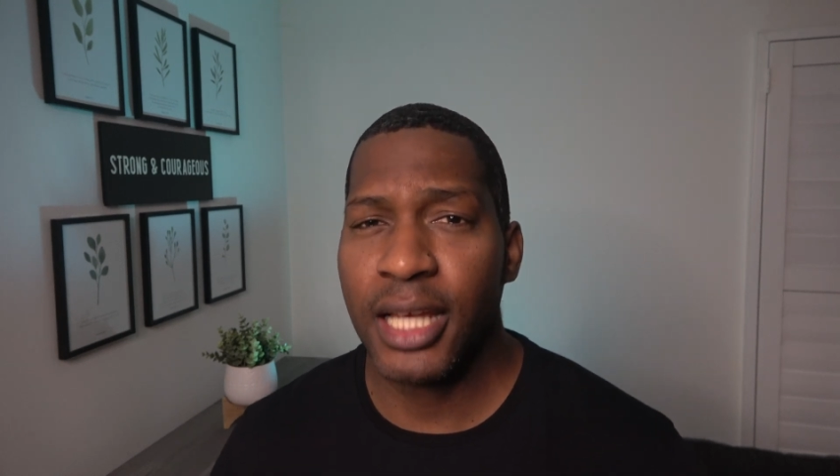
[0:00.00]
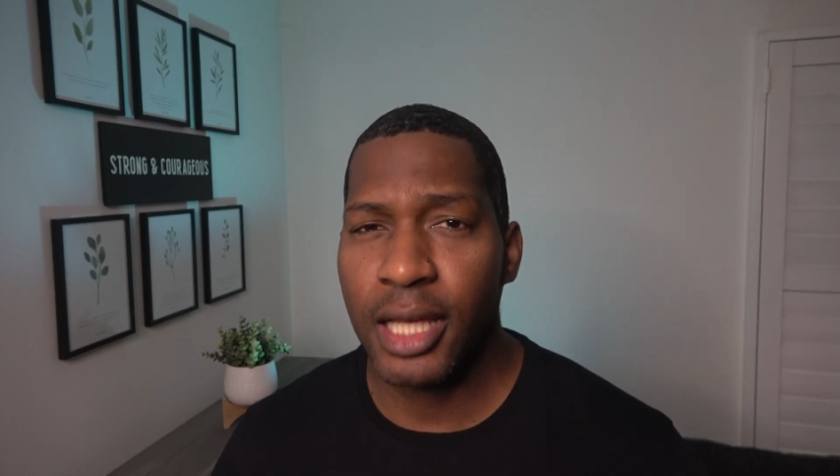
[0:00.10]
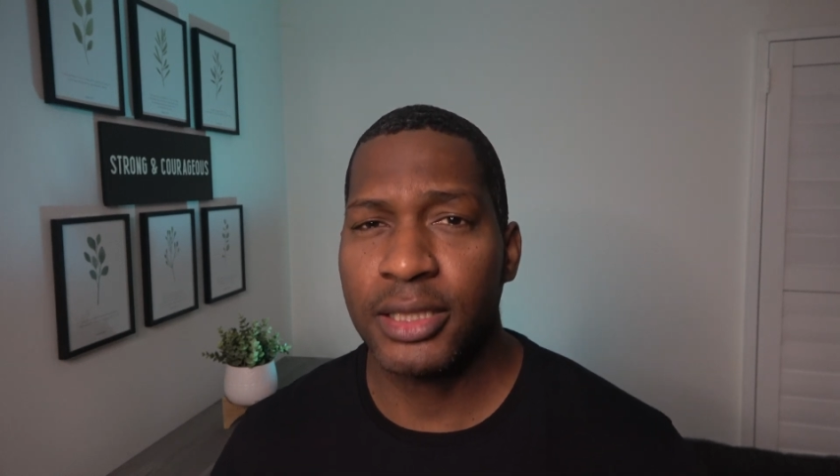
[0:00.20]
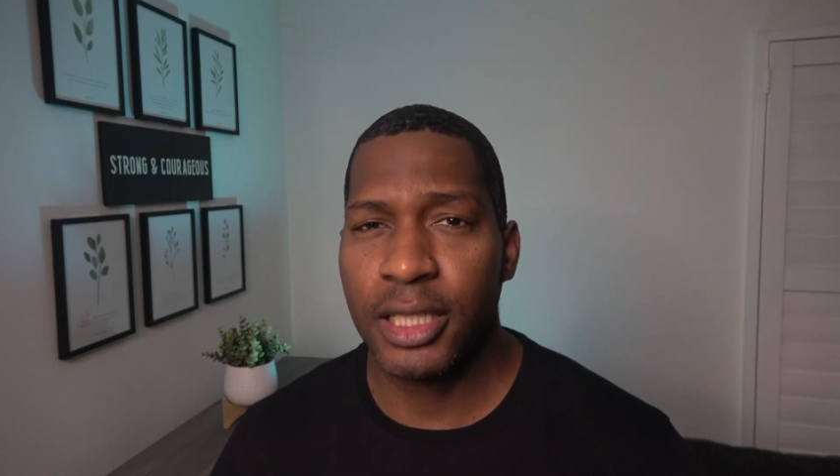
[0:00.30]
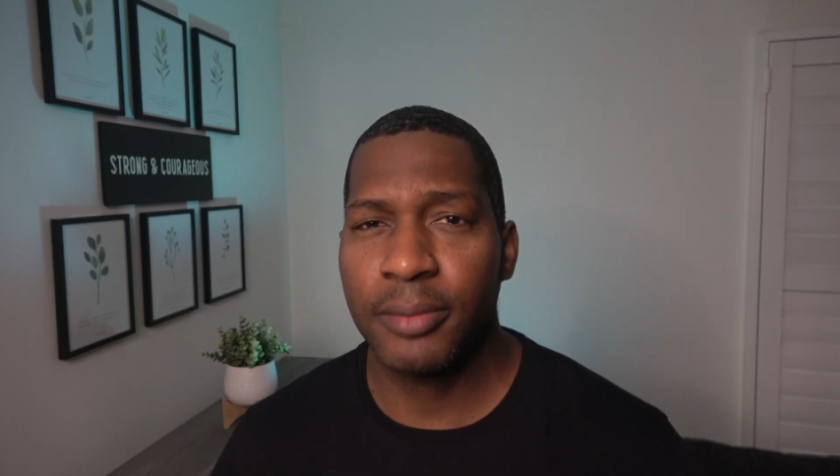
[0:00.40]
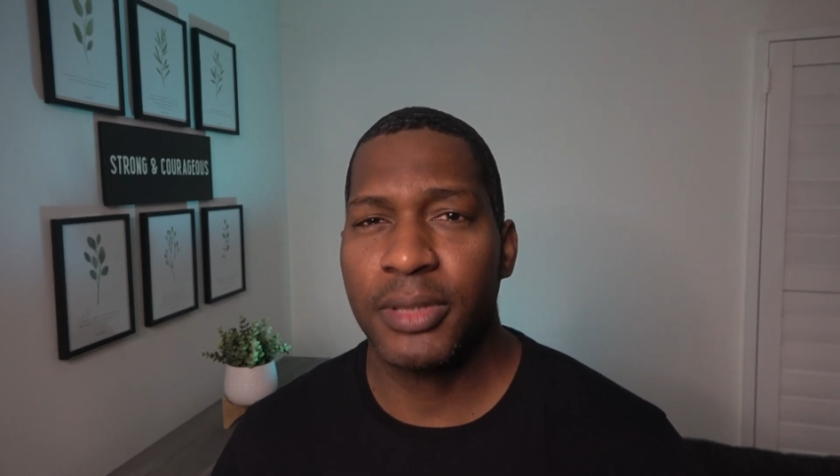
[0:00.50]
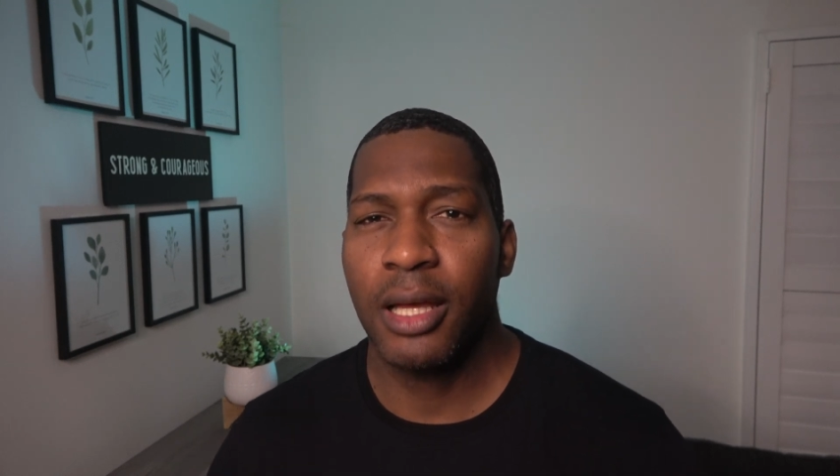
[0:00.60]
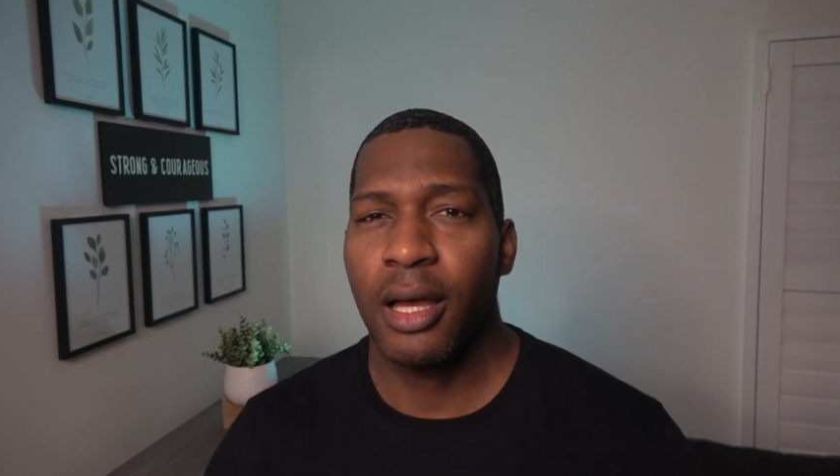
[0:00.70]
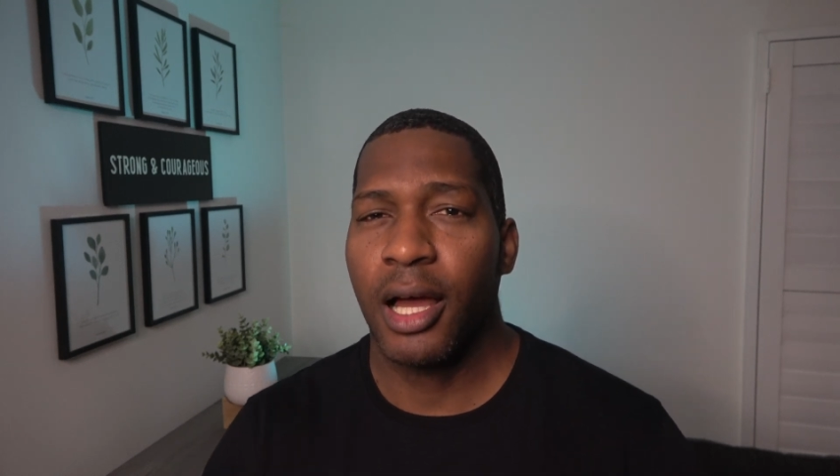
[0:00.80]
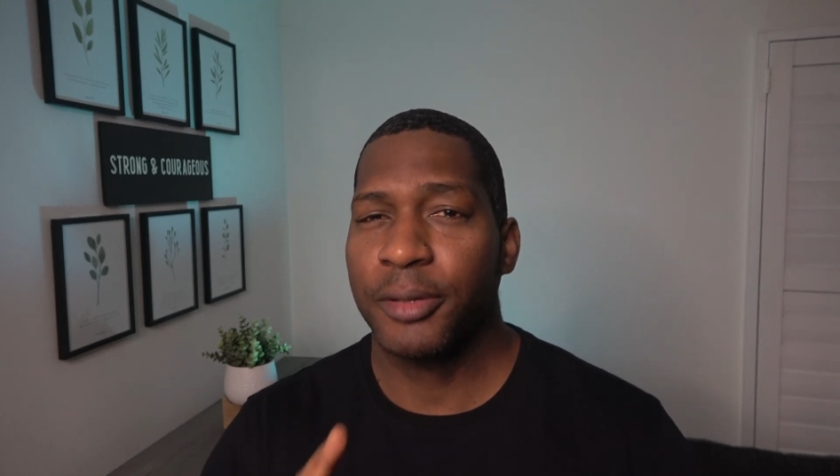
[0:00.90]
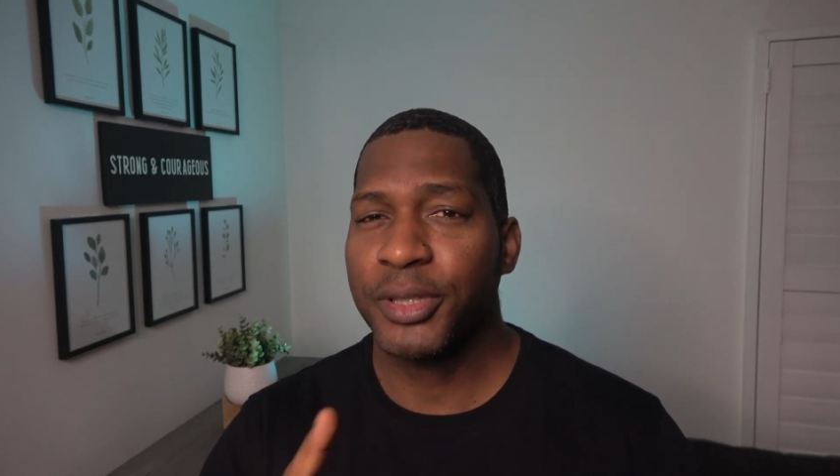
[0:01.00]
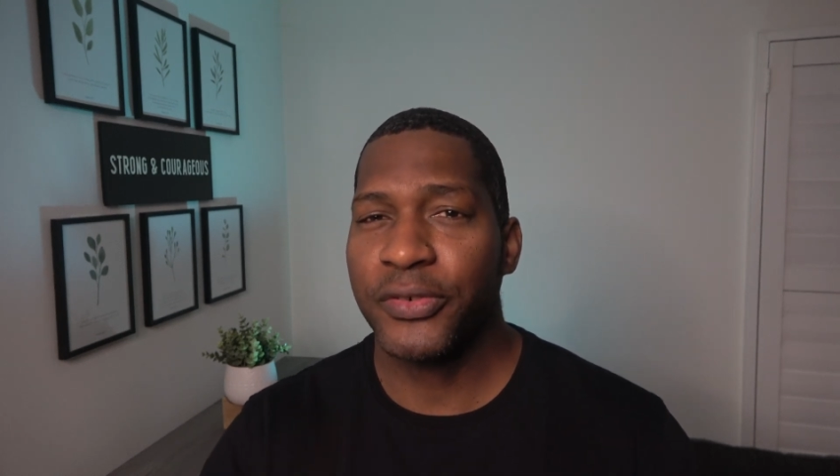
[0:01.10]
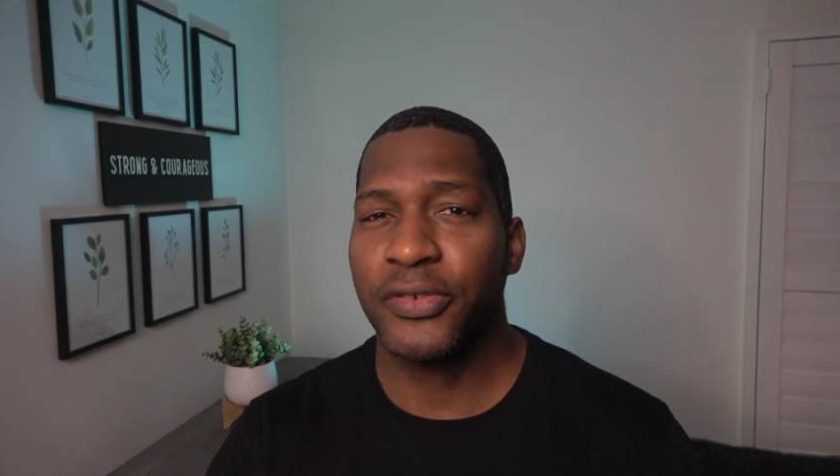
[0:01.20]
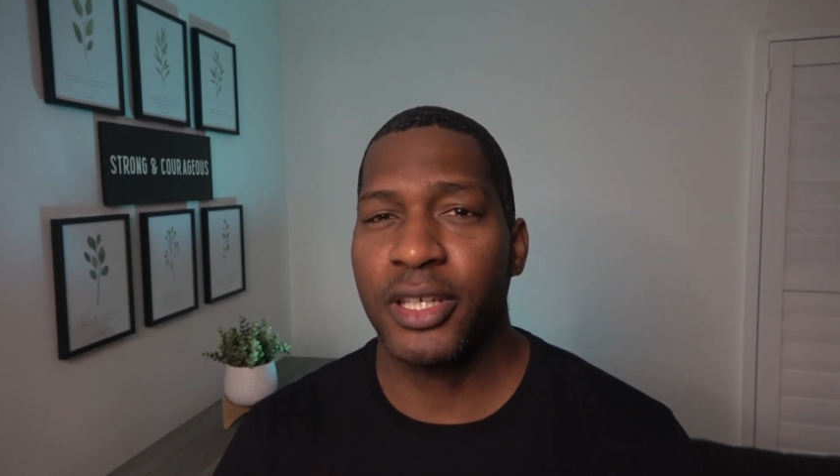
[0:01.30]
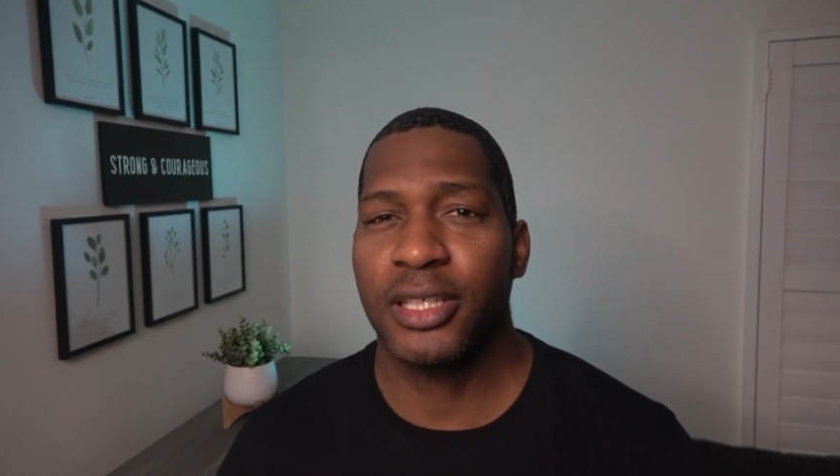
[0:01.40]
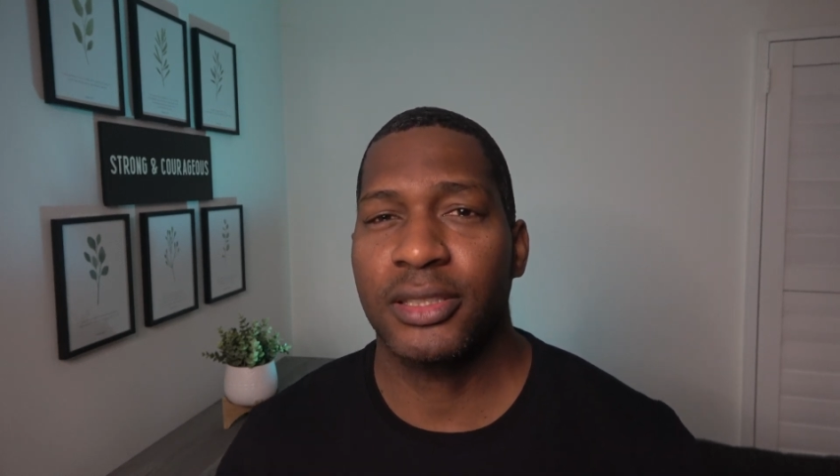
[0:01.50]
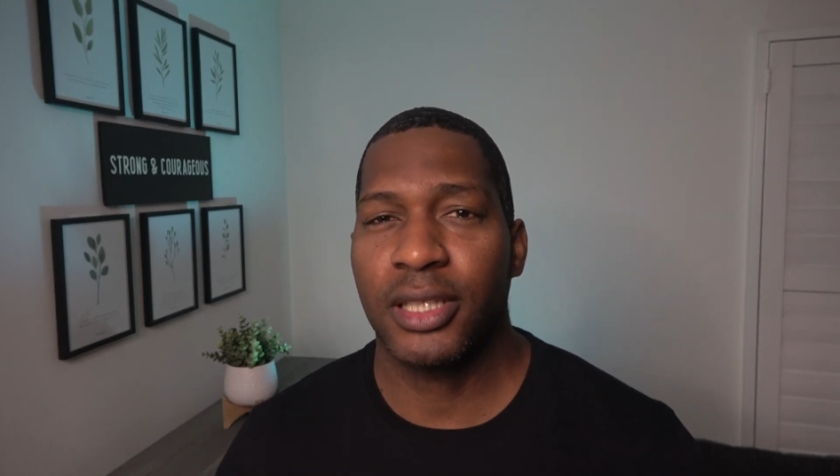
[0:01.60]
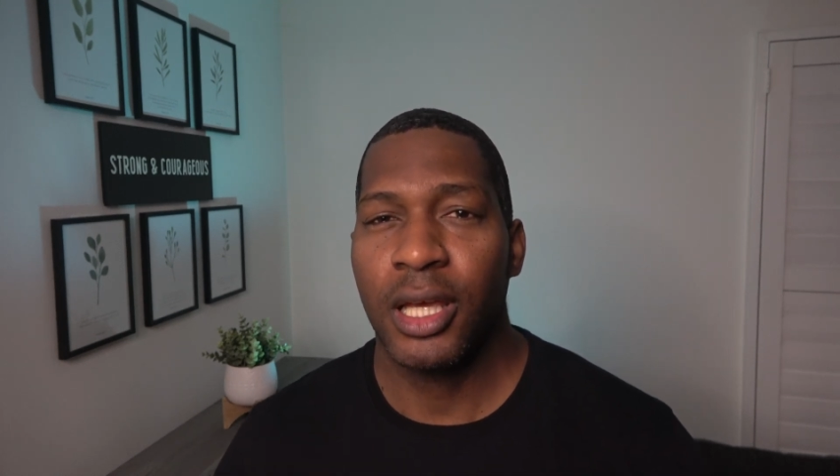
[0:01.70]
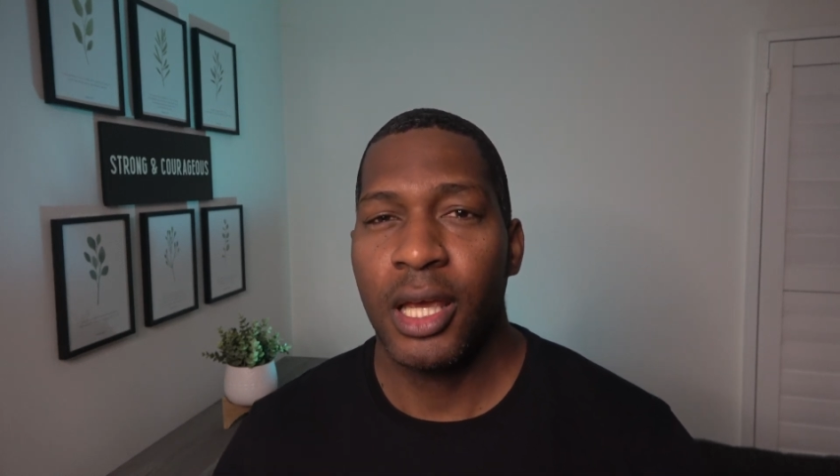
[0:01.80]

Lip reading: concept, I'm convinced